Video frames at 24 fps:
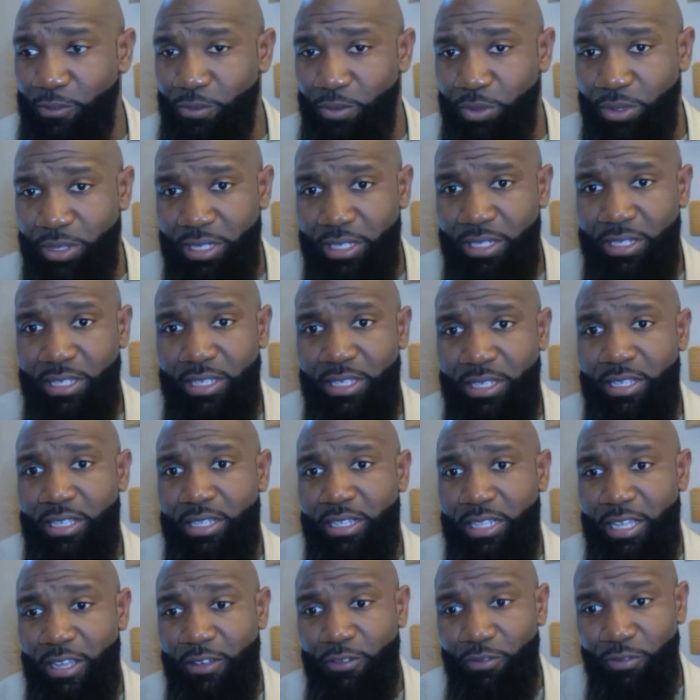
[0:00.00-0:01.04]
what
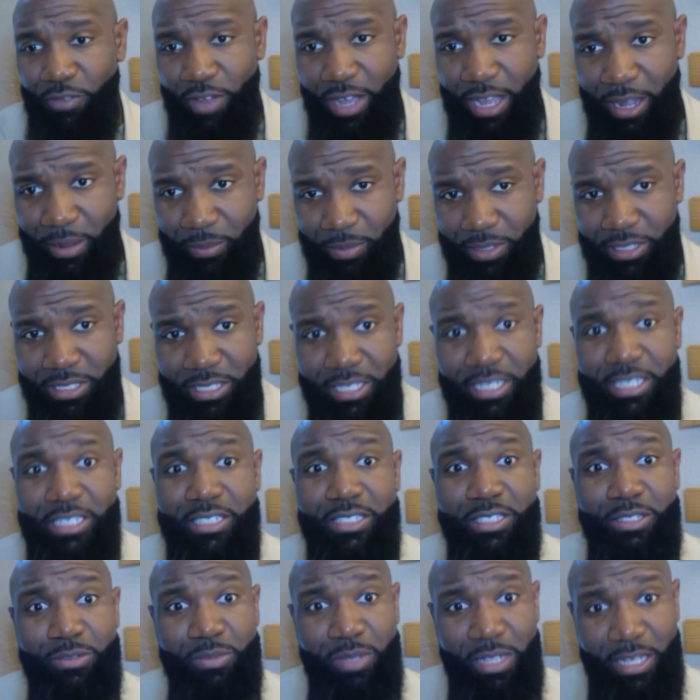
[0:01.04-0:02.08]
the environment
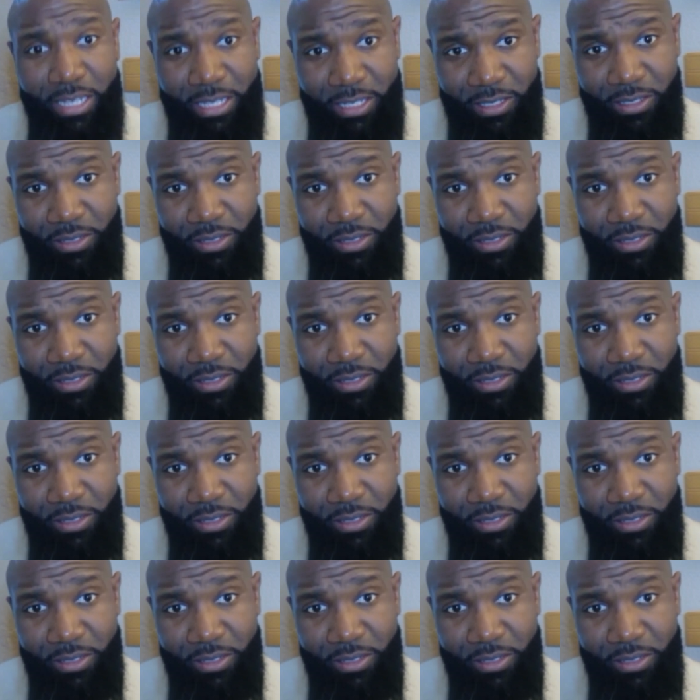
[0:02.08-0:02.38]
tells them they could